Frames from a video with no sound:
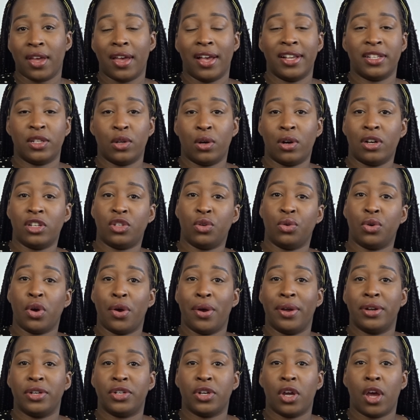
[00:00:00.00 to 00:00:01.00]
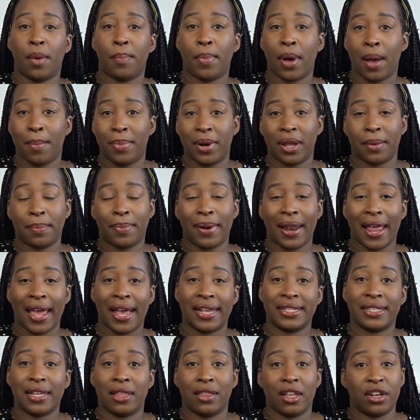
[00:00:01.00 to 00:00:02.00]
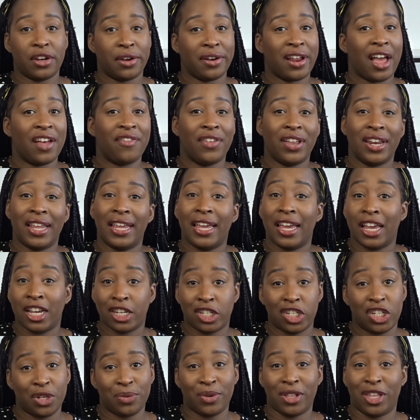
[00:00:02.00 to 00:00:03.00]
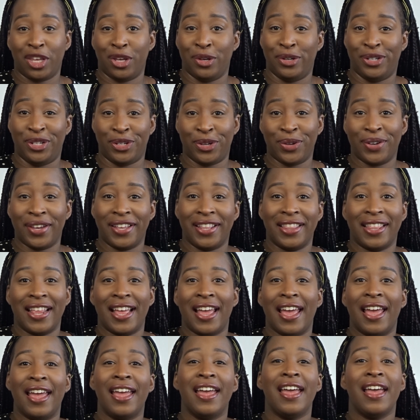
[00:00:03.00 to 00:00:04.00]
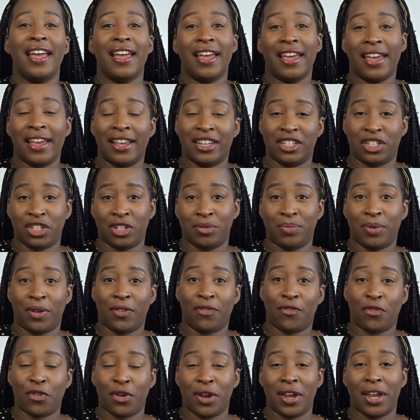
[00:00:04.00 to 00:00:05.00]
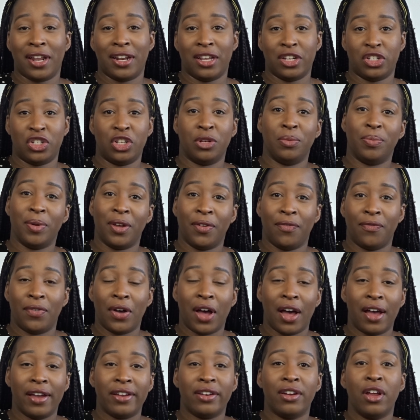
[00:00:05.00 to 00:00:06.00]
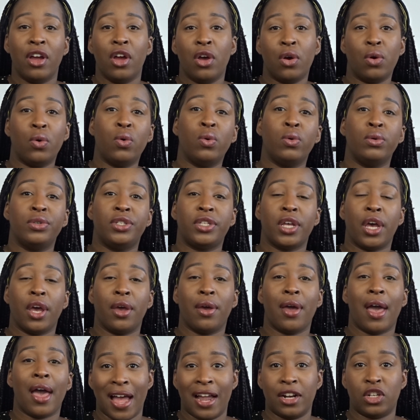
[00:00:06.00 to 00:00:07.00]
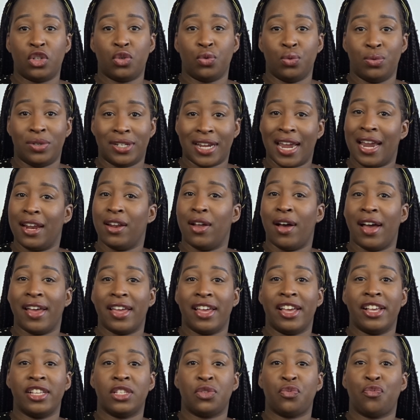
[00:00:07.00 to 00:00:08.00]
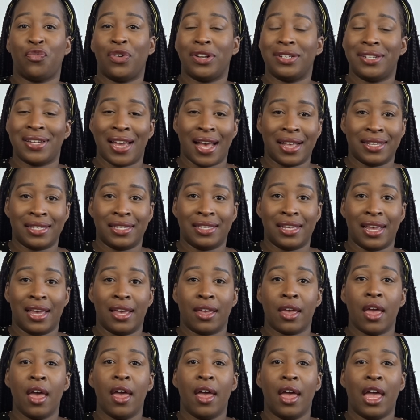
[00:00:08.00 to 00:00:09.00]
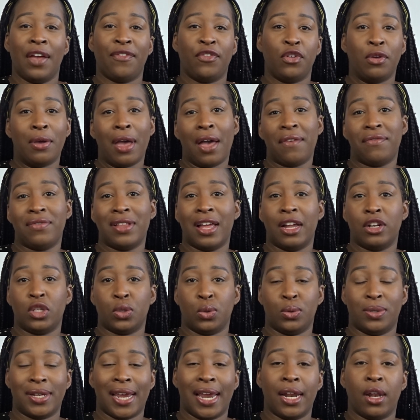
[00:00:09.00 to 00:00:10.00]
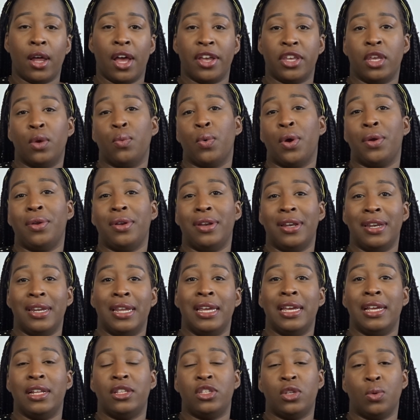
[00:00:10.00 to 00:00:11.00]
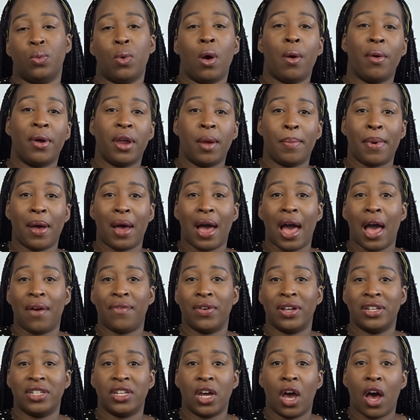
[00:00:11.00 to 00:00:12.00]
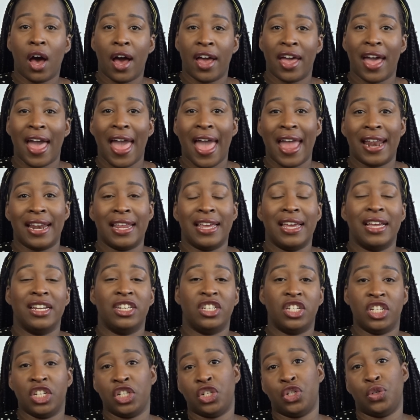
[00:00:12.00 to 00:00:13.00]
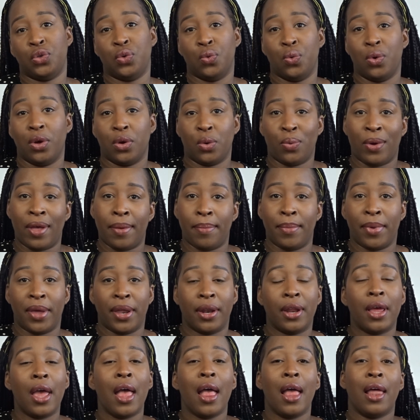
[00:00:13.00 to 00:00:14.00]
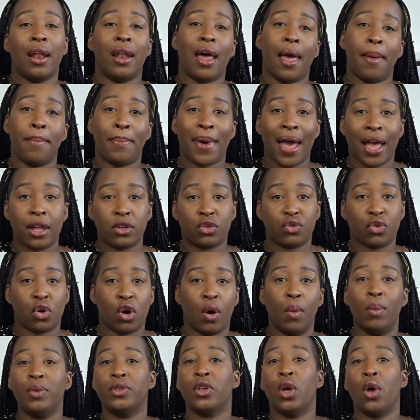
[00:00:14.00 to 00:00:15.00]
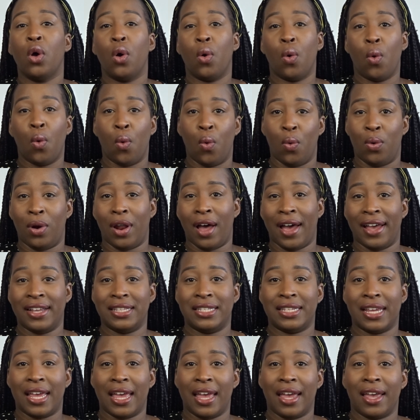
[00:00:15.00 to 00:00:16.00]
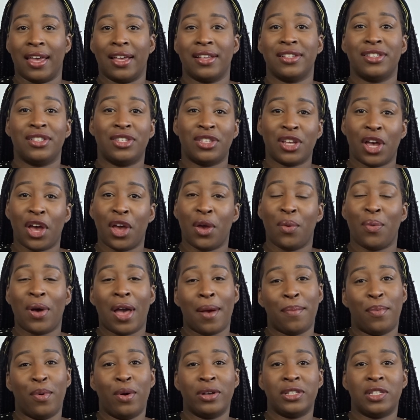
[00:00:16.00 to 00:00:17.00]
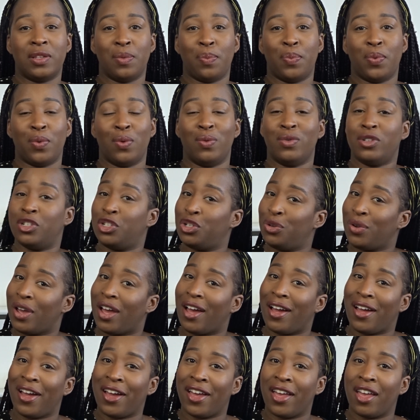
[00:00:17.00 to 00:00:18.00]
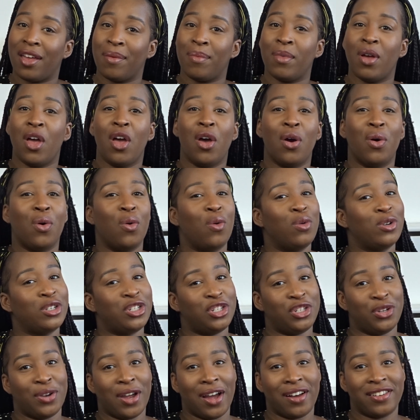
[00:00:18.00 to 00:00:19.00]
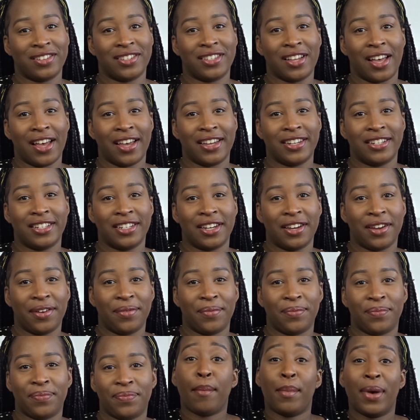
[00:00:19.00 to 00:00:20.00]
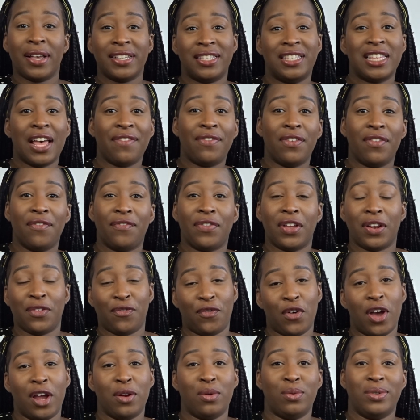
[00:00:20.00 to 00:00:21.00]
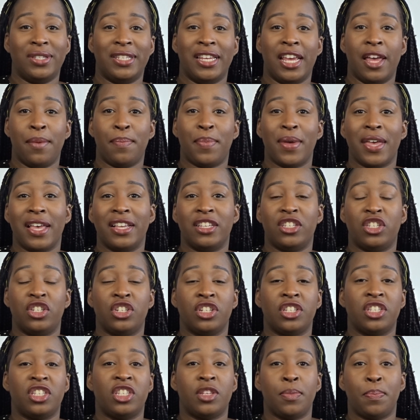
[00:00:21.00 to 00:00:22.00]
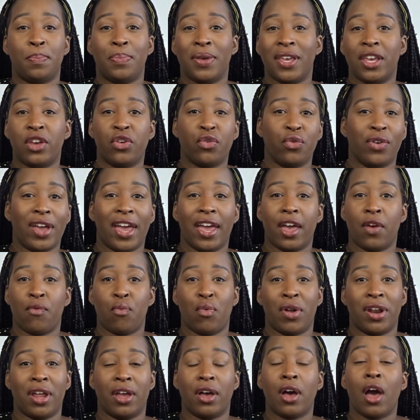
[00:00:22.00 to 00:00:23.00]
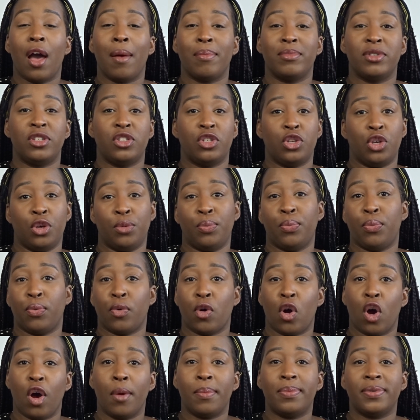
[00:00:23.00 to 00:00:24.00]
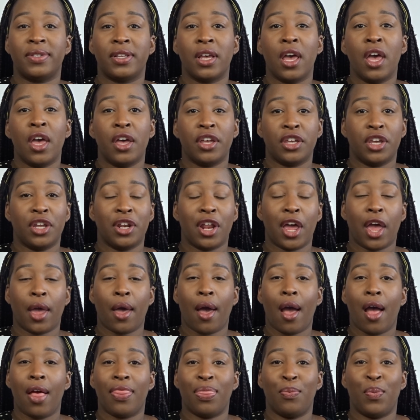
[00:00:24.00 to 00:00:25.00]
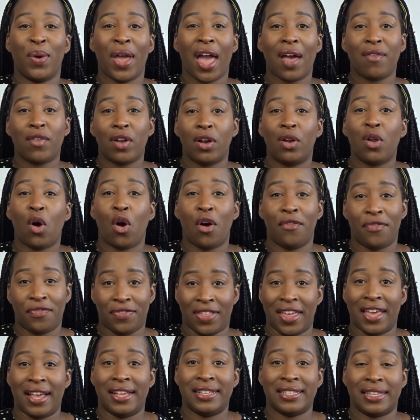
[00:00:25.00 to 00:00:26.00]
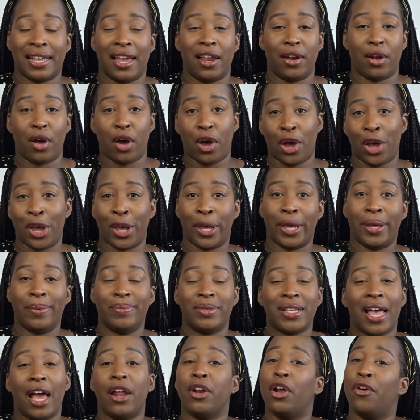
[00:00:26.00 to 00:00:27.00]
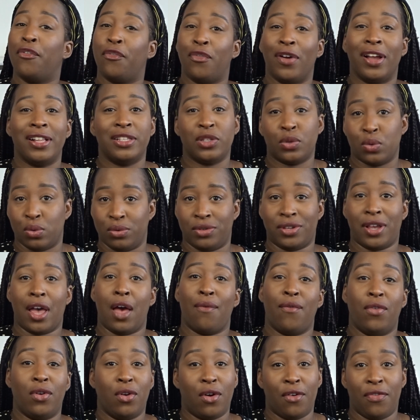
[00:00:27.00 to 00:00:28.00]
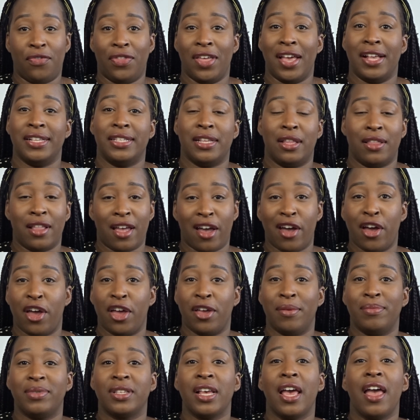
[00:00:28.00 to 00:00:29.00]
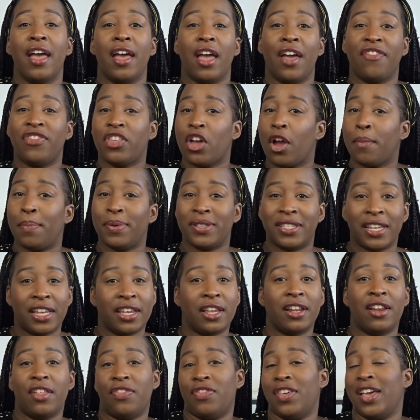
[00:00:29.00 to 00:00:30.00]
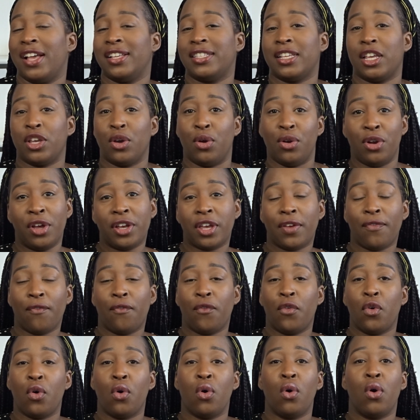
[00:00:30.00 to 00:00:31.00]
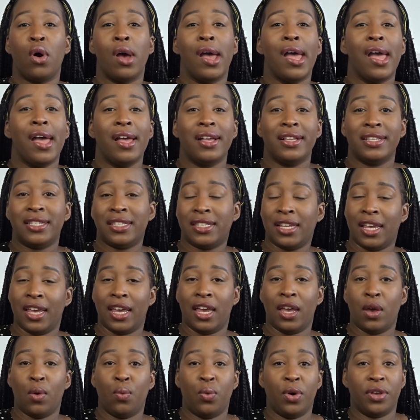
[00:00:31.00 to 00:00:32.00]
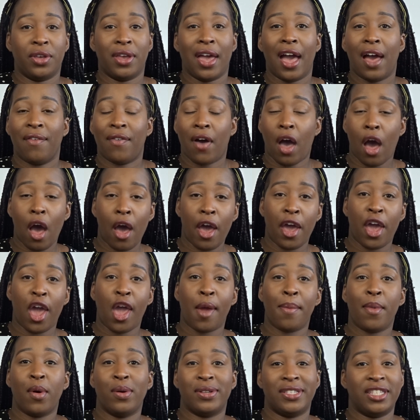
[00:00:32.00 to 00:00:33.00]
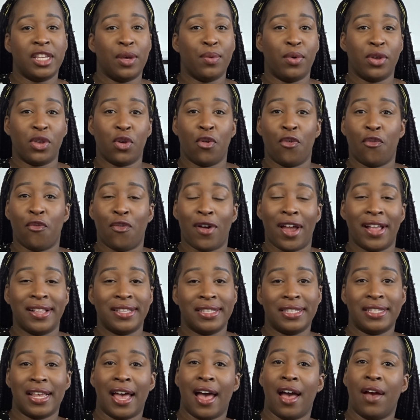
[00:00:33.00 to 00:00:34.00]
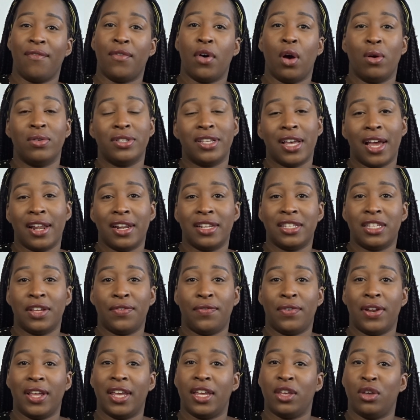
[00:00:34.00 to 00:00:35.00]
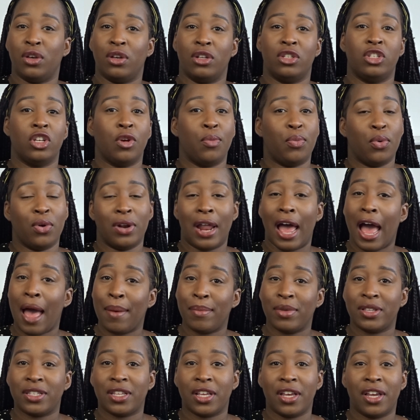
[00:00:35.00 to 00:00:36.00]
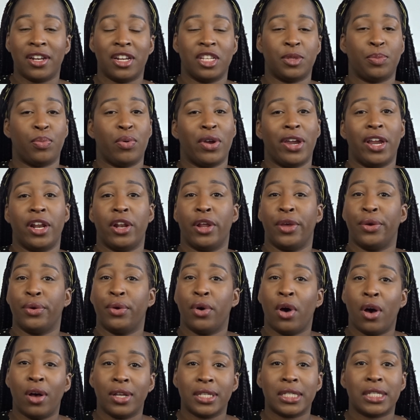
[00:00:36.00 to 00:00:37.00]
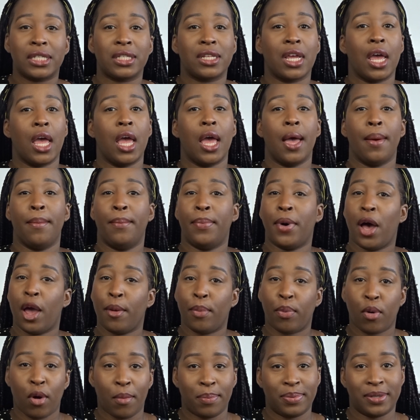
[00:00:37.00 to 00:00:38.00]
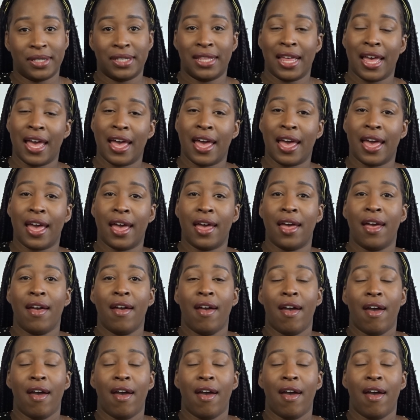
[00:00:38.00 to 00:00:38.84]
As long as you're going to a public place and they don't have any issue with you shooting there, it should be free and it should be fine. Also, natural daylight is fantastic. If you have natural daylight, you won't need to worry about having to hire any additional equipment like backdrops or lighting. So where possible, shoot at home or shoot outside. And my 7th and final tip is just to be creative when it comes to props. We have a lot of things in our homes, and our friends also have a lot of things in their homes. If there are particular things that you're looking for, see what you have at home or see what your friends have. Alternatively, you can jump on Amazon, it's pretty low cost, buy props there.